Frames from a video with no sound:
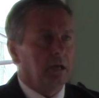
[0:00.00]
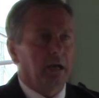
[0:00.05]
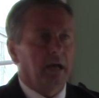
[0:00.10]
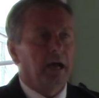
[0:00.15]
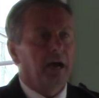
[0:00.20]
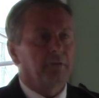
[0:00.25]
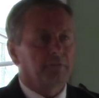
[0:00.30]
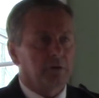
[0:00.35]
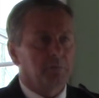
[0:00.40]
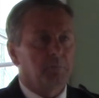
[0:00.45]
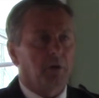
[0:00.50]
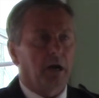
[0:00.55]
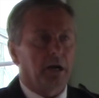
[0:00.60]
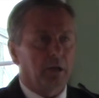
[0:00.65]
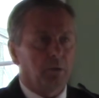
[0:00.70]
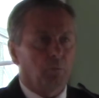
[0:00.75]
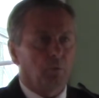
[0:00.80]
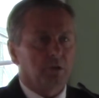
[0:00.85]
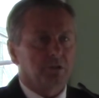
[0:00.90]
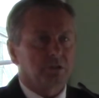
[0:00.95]

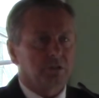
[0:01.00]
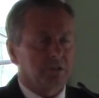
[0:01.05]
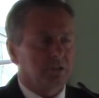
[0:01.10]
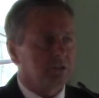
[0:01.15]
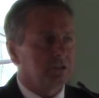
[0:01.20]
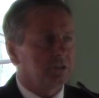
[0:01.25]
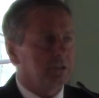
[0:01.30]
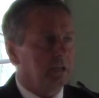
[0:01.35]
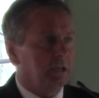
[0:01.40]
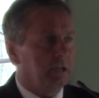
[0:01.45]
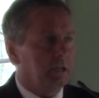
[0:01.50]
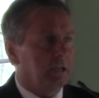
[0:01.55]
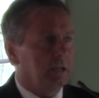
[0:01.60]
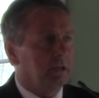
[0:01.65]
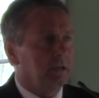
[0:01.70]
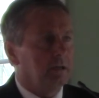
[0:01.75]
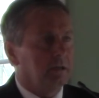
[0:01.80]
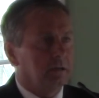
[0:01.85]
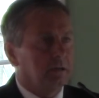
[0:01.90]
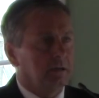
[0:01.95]
everybody wants to
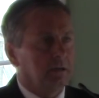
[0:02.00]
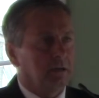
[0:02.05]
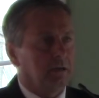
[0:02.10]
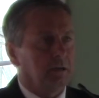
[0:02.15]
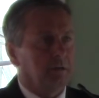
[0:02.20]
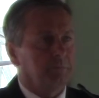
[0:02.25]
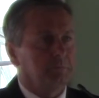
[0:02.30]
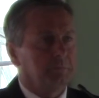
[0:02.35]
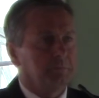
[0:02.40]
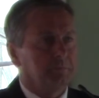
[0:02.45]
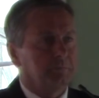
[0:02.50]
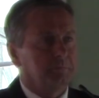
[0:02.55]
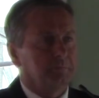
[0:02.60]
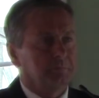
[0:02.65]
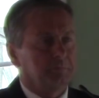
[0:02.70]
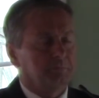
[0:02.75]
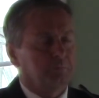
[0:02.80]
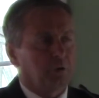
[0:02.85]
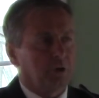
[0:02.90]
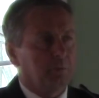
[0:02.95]
see
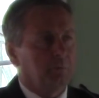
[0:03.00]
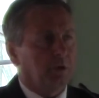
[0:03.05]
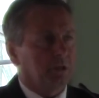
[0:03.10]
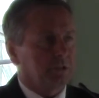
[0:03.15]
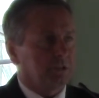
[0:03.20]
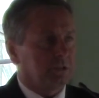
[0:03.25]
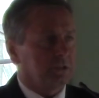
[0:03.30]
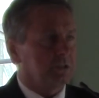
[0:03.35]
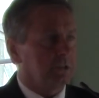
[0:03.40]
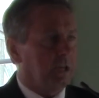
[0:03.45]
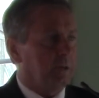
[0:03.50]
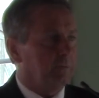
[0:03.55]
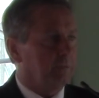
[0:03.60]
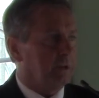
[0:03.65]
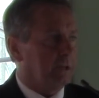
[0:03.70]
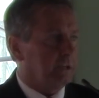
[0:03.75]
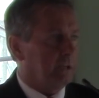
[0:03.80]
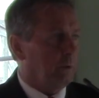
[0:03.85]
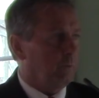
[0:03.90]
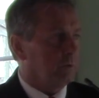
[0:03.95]
pretty much the same
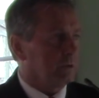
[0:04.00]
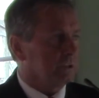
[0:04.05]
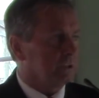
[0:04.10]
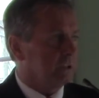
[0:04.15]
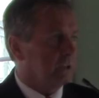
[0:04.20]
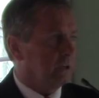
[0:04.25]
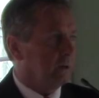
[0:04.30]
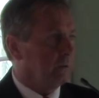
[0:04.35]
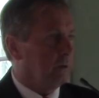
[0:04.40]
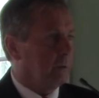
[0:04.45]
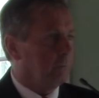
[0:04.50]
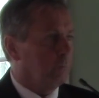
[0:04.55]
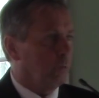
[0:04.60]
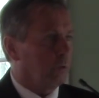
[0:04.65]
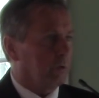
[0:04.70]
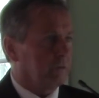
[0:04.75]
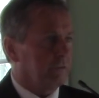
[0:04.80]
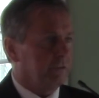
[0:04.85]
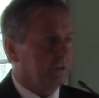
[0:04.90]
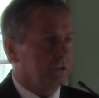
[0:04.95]
thing. They want to see a
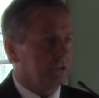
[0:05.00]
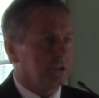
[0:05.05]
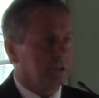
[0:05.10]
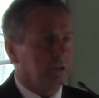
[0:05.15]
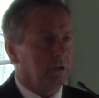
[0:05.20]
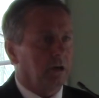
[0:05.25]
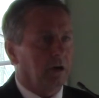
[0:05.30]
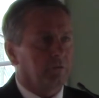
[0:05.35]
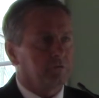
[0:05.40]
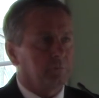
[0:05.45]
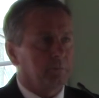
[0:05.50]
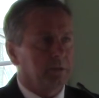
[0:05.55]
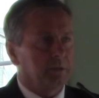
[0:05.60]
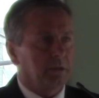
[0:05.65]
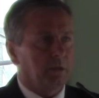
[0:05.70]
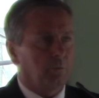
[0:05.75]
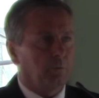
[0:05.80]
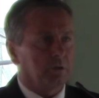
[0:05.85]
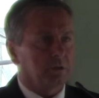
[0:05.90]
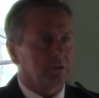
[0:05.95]
more efficient government.
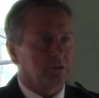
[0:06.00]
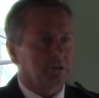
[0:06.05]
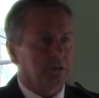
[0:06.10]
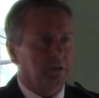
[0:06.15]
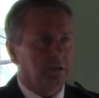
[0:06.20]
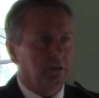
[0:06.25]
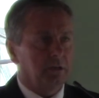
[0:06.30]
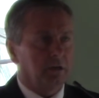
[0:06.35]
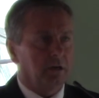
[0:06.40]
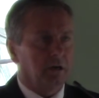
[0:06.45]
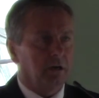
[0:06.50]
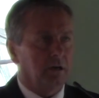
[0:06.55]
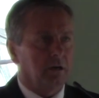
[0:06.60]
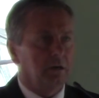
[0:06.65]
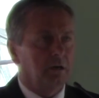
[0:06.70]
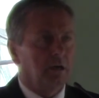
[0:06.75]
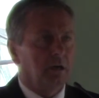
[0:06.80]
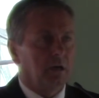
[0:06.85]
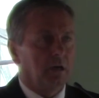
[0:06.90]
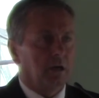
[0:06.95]
They want to see
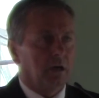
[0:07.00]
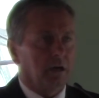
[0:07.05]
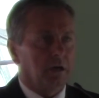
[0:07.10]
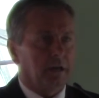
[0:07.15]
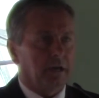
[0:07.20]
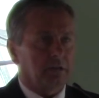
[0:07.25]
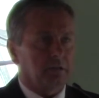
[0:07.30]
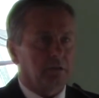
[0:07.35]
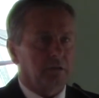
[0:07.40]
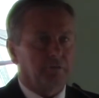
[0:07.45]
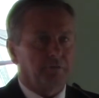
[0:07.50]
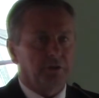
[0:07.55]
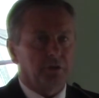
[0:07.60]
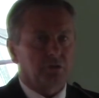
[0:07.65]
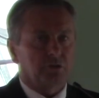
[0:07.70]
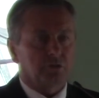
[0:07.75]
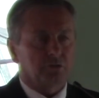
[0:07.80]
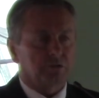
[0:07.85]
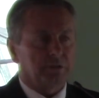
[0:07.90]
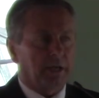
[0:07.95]
elected
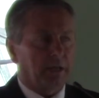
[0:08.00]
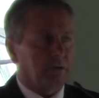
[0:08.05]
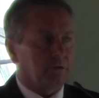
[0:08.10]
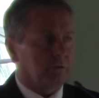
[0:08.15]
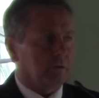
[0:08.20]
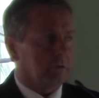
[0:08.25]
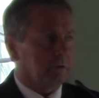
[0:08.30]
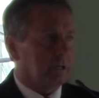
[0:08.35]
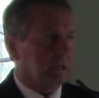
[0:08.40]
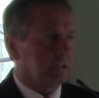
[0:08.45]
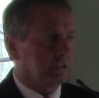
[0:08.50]
officials that are